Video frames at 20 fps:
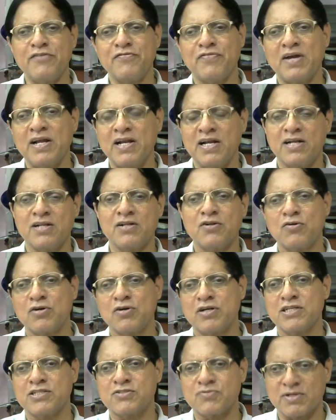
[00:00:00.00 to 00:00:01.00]
I filed, the
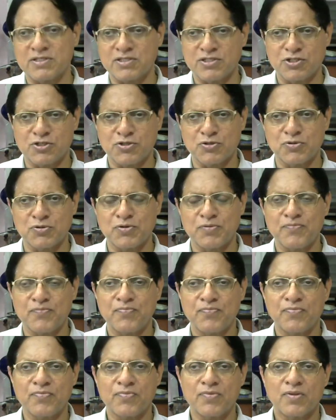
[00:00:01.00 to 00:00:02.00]
notice was issued.
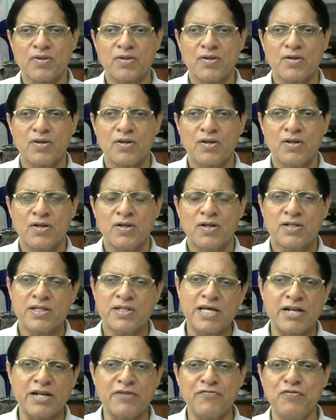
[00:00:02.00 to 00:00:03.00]

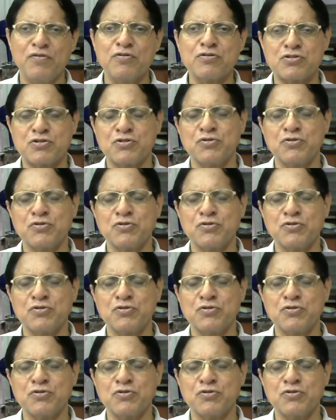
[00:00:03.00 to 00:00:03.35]
They refused